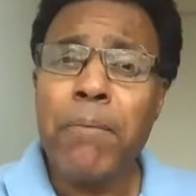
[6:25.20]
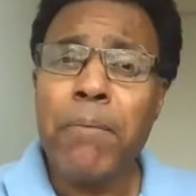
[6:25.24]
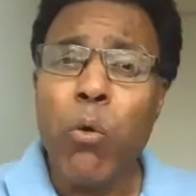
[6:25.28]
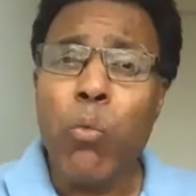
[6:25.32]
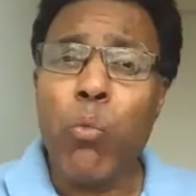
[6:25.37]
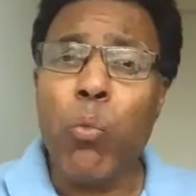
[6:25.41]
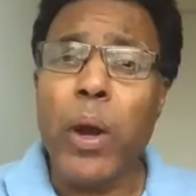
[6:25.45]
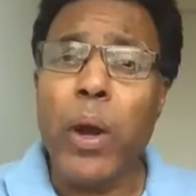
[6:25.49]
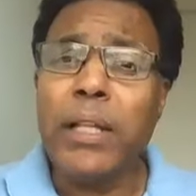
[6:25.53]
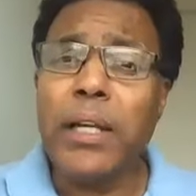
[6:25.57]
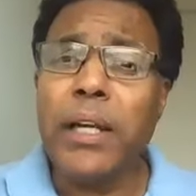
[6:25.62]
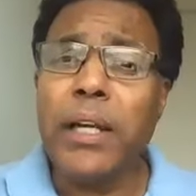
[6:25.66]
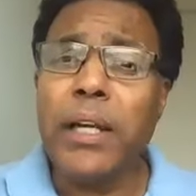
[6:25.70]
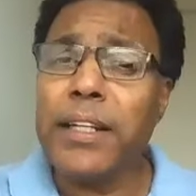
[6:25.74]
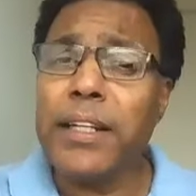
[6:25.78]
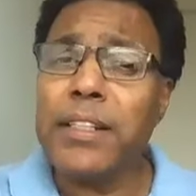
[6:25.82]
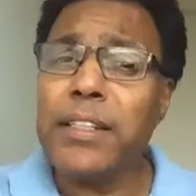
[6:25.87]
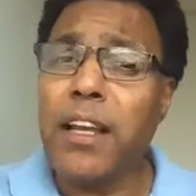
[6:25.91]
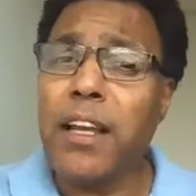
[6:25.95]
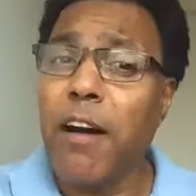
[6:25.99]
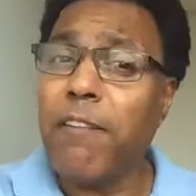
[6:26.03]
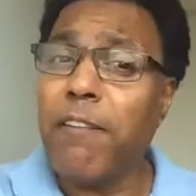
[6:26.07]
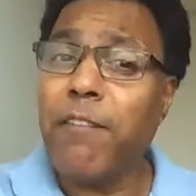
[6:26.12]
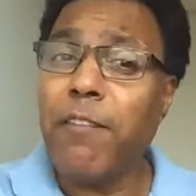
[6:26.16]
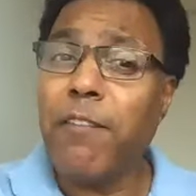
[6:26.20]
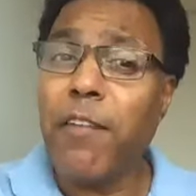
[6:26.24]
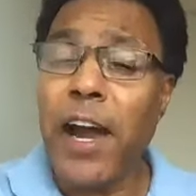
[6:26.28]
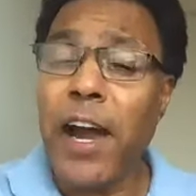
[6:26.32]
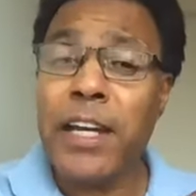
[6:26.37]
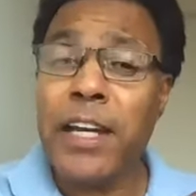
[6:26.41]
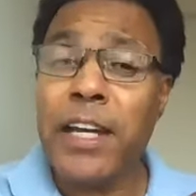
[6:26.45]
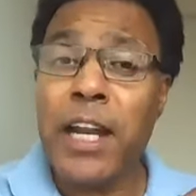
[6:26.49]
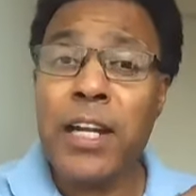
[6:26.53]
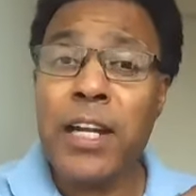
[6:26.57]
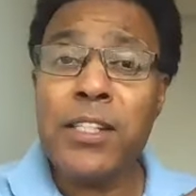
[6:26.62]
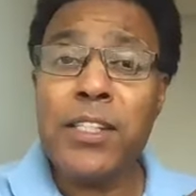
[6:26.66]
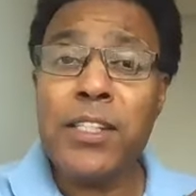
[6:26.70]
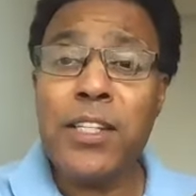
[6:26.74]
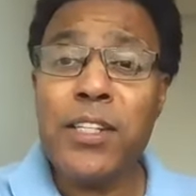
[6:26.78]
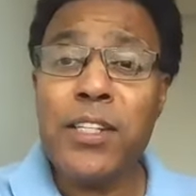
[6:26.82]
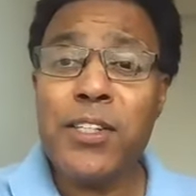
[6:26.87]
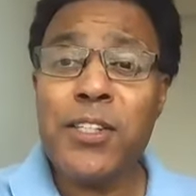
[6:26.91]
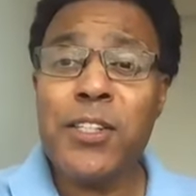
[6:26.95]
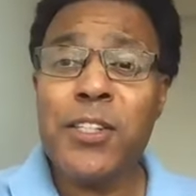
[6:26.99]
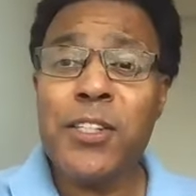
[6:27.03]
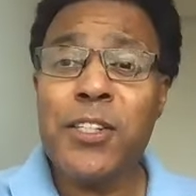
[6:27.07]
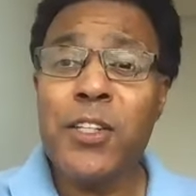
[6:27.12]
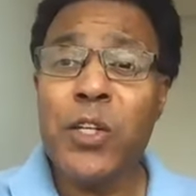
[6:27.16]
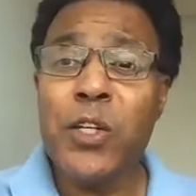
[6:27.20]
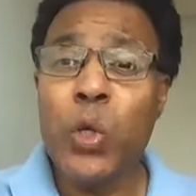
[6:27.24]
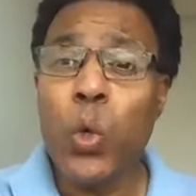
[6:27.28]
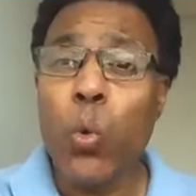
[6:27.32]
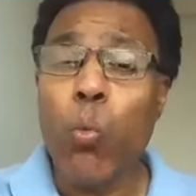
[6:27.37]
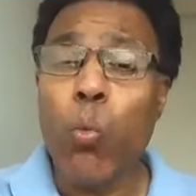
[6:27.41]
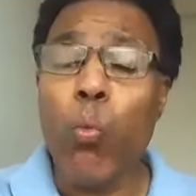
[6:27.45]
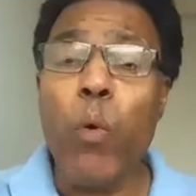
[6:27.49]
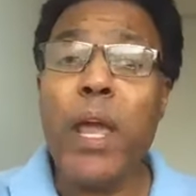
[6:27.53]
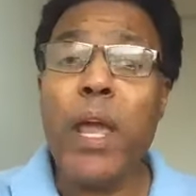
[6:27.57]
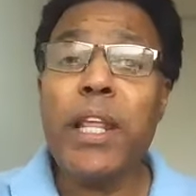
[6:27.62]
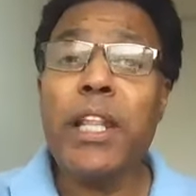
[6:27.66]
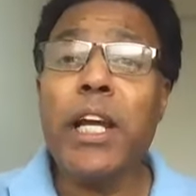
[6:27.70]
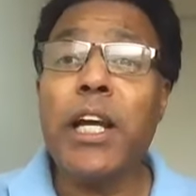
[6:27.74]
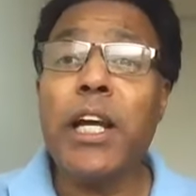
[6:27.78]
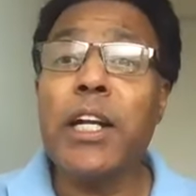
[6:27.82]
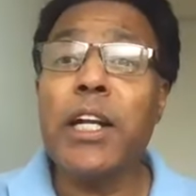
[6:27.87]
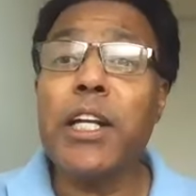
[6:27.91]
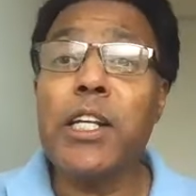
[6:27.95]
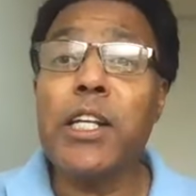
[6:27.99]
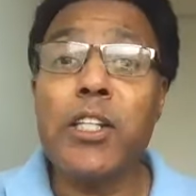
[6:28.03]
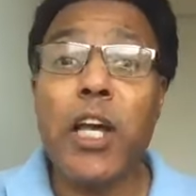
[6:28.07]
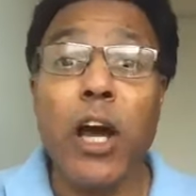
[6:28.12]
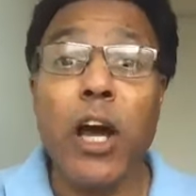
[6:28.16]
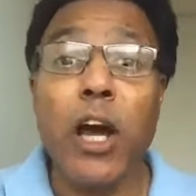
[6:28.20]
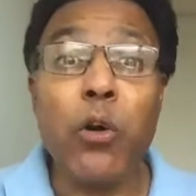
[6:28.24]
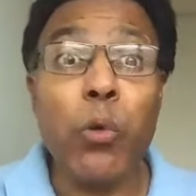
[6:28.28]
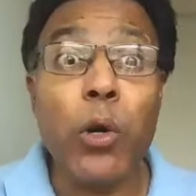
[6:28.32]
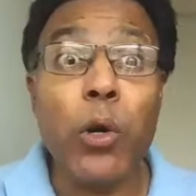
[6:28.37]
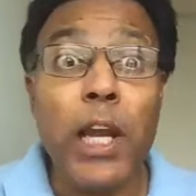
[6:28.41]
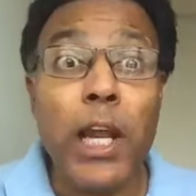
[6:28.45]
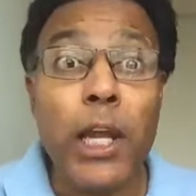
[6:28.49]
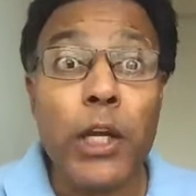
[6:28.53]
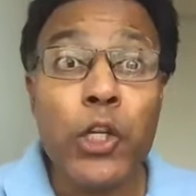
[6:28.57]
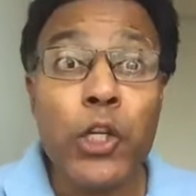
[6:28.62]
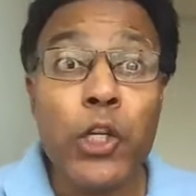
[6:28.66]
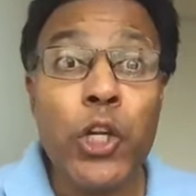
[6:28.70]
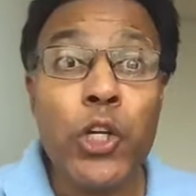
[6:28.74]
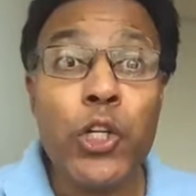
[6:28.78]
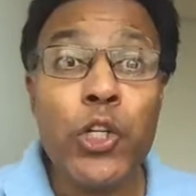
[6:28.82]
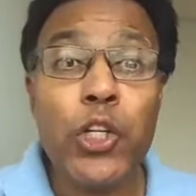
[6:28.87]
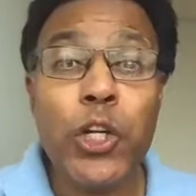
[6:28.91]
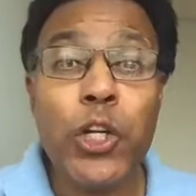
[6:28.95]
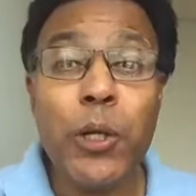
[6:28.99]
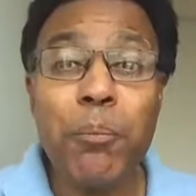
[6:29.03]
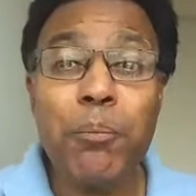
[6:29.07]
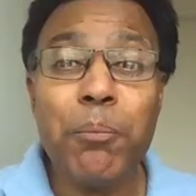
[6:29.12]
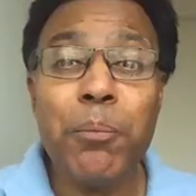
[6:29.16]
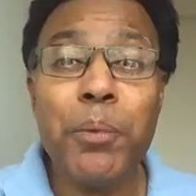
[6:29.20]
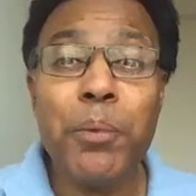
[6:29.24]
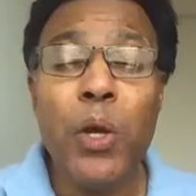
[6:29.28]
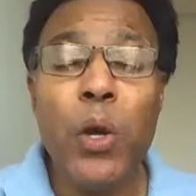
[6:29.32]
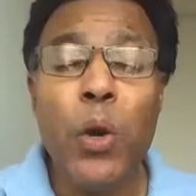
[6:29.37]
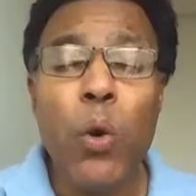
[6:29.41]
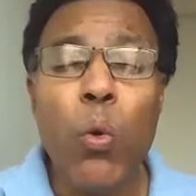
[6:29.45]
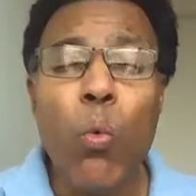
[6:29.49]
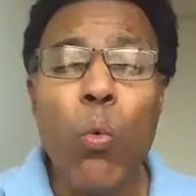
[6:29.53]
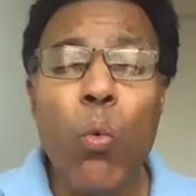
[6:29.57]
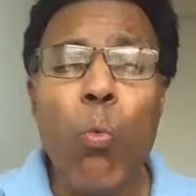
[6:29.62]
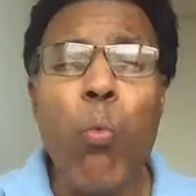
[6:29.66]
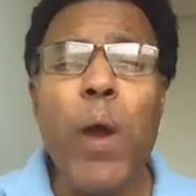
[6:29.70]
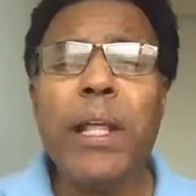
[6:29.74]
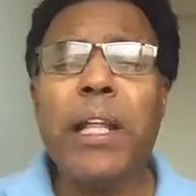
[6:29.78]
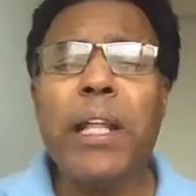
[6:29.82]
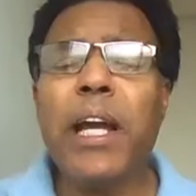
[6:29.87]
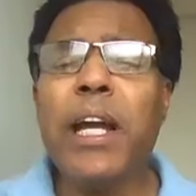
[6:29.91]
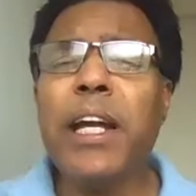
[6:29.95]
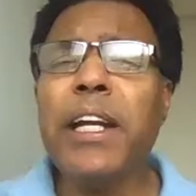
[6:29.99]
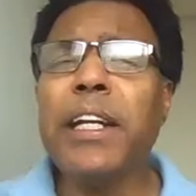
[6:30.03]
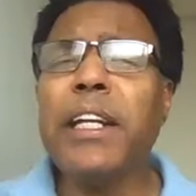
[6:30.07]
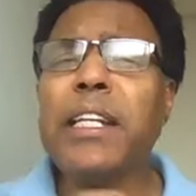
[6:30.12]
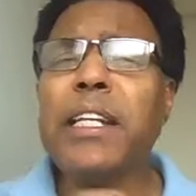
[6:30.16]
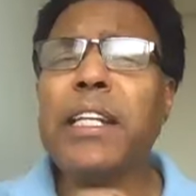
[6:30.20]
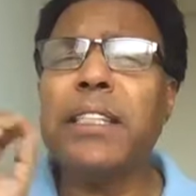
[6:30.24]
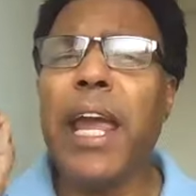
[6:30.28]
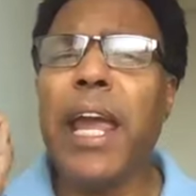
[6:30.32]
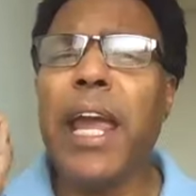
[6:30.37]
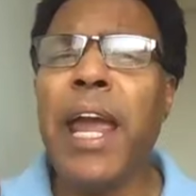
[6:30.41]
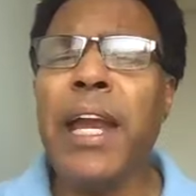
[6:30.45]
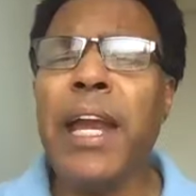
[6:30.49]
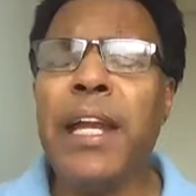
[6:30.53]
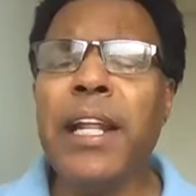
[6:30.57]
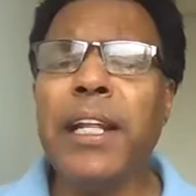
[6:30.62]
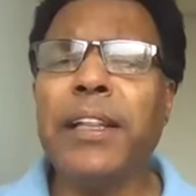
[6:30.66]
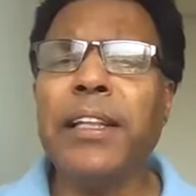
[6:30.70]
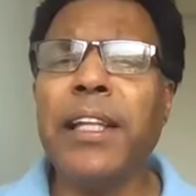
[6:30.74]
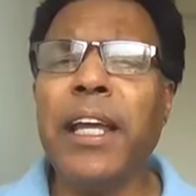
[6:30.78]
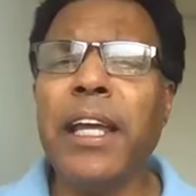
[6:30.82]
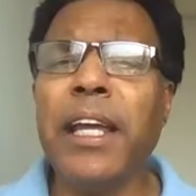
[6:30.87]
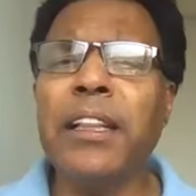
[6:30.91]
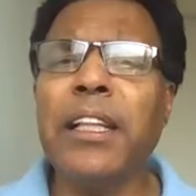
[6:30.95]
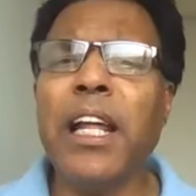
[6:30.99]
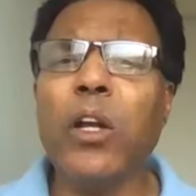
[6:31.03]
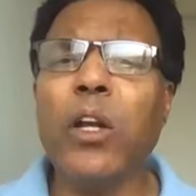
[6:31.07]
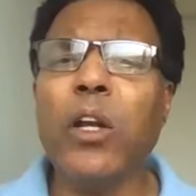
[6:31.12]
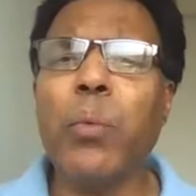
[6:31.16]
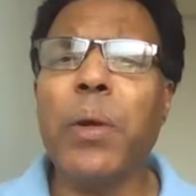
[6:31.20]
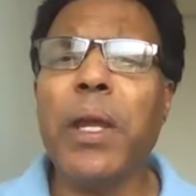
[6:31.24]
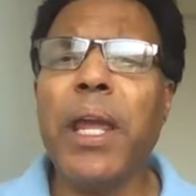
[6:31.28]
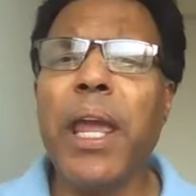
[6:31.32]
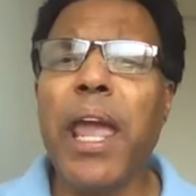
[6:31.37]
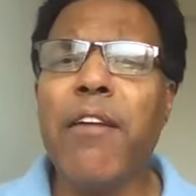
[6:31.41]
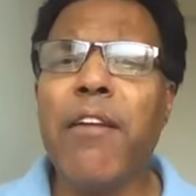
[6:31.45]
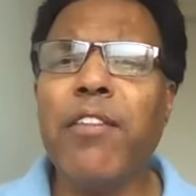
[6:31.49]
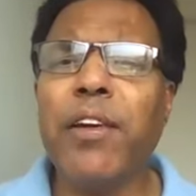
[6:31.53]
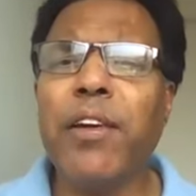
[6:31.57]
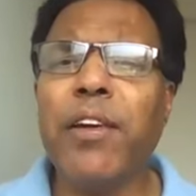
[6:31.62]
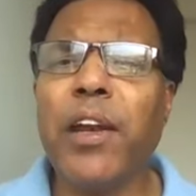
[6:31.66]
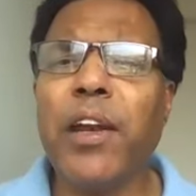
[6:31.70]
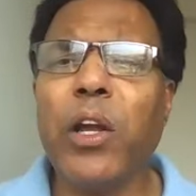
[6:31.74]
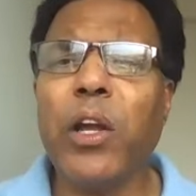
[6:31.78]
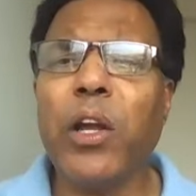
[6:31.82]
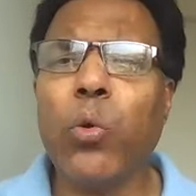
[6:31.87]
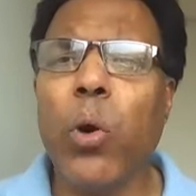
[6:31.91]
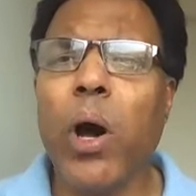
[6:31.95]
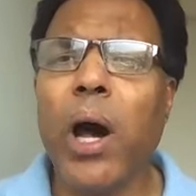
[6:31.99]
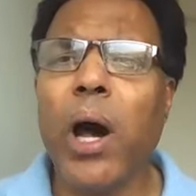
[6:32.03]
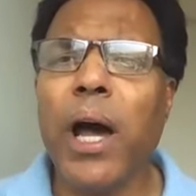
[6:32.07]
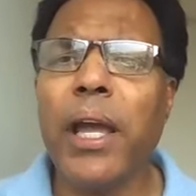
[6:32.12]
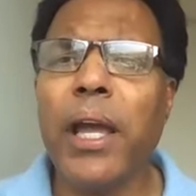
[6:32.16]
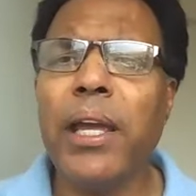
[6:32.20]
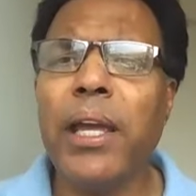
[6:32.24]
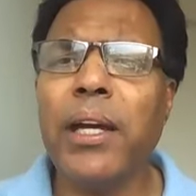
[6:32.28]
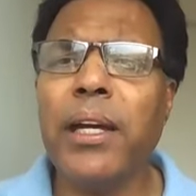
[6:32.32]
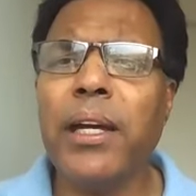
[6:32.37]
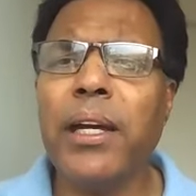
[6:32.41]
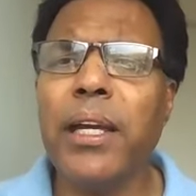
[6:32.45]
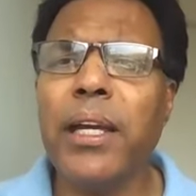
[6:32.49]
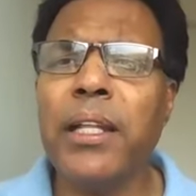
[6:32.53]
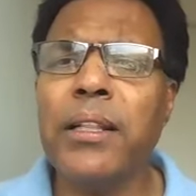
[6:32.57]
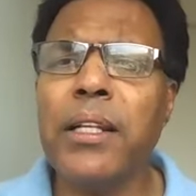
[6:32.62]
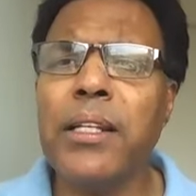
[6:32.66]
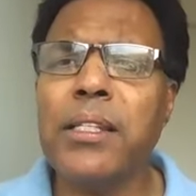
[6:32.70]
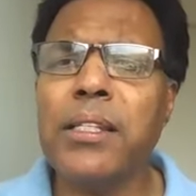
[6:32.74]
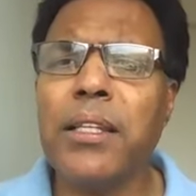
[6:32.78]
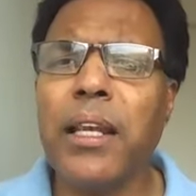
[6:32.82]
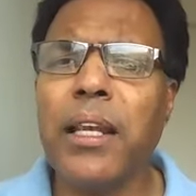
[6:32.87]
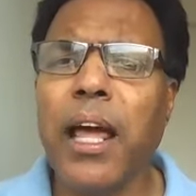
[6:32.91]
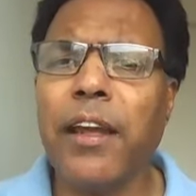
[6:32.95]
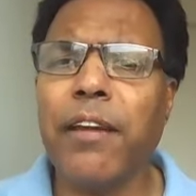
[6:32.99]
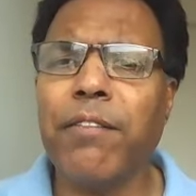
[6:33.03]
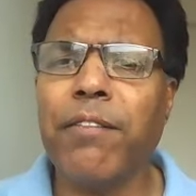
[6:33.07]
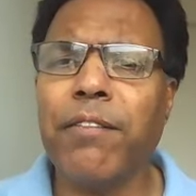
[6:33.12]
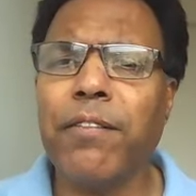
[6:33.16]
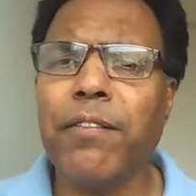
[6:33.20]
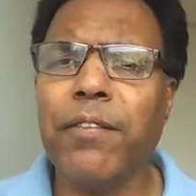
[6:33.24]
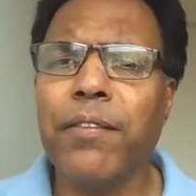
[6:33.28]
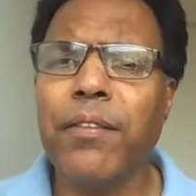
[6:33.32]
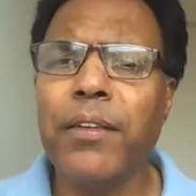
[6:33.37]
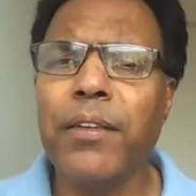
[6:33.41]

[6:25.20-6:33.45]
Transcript: whether it is our finances, whether it is our relationship, whether it is anything that we ever require in this life,